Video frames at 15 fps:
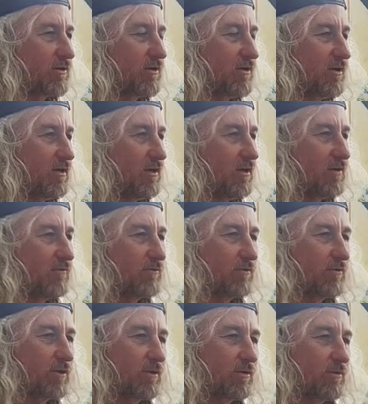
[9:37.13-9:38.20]

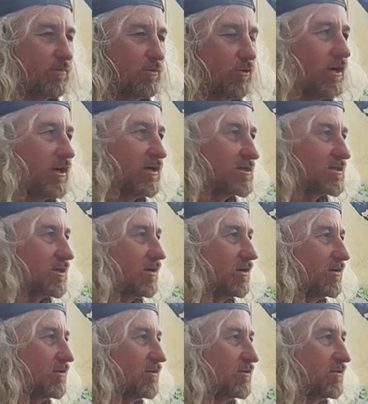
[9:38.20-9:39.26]
Mm-hmm. The more I
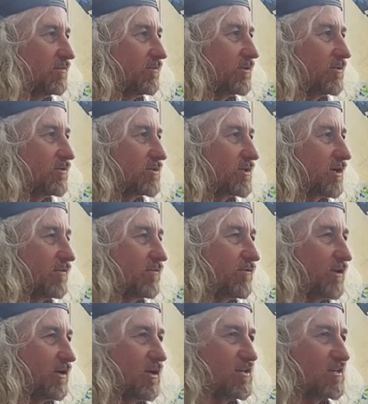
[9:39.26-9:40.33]
struggle, because I
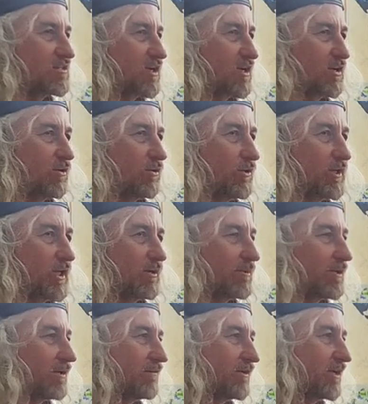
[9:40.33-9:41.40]
feel like I struggle all the time
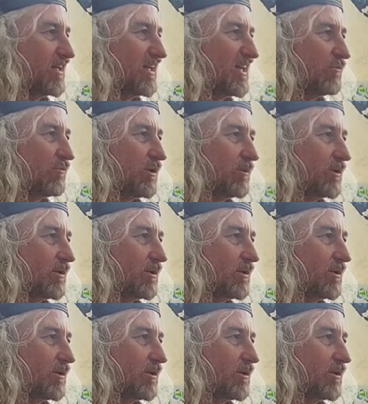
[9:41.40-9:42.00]
and never get anywhere.